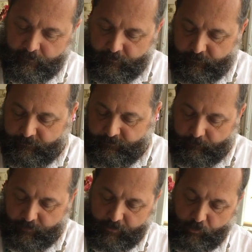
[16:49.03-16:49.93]
Do you see I'm
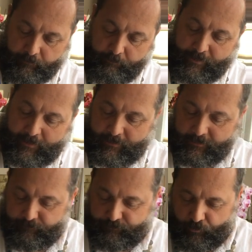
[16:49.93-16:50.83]
kind of going back
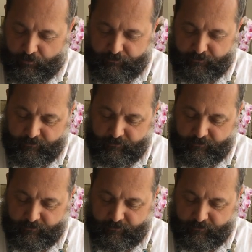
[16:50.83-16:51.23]
and forth?